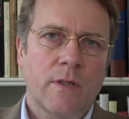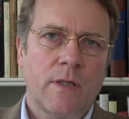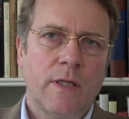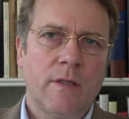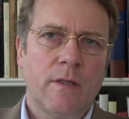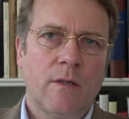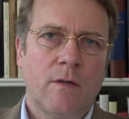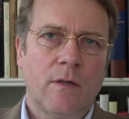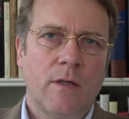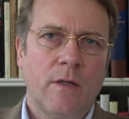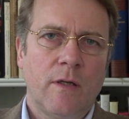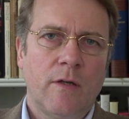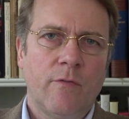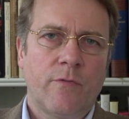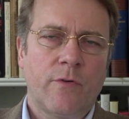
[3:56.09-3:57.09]

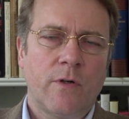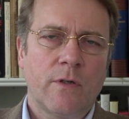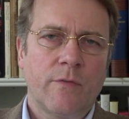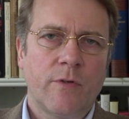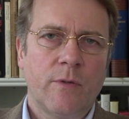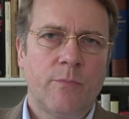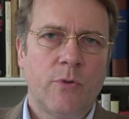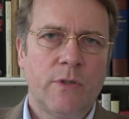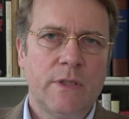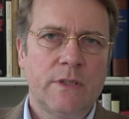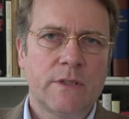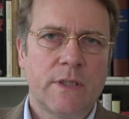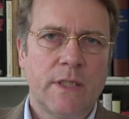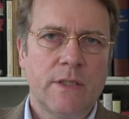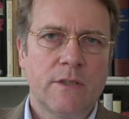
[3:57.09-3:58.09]
in front of the police
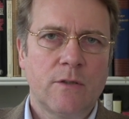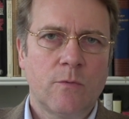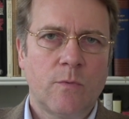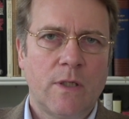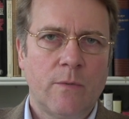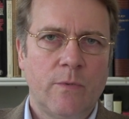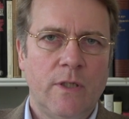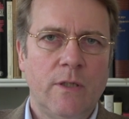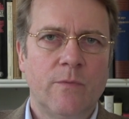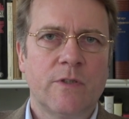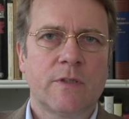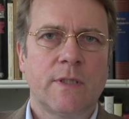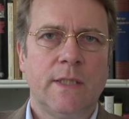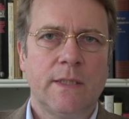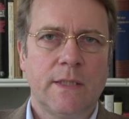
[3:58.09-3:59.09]
station where he
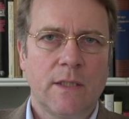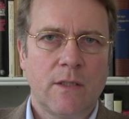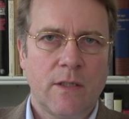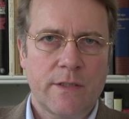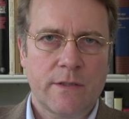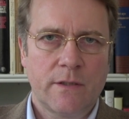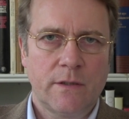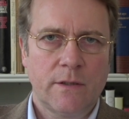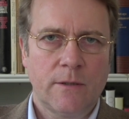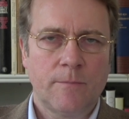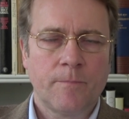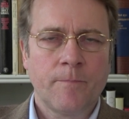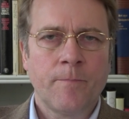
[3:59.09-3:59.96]
was held in custody.